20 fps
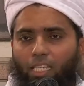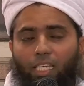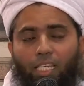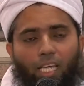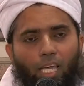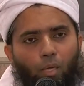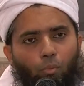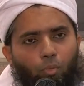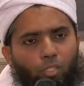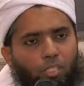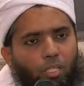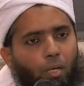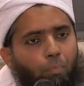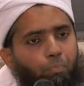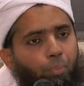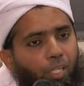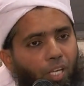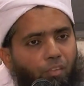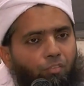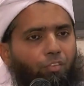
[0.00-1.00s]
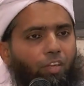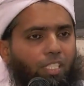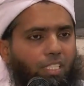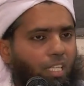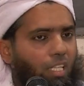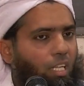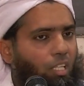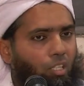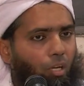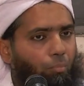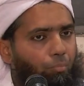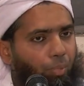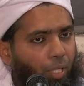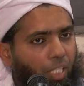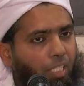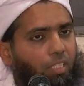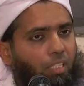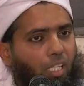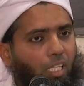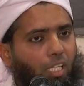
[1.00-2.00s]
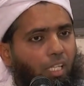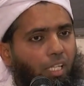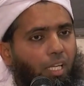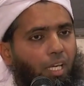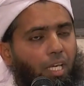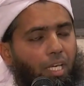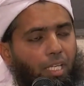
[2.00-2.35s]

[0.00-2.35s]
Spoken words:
he came with a perfect and a complete deen.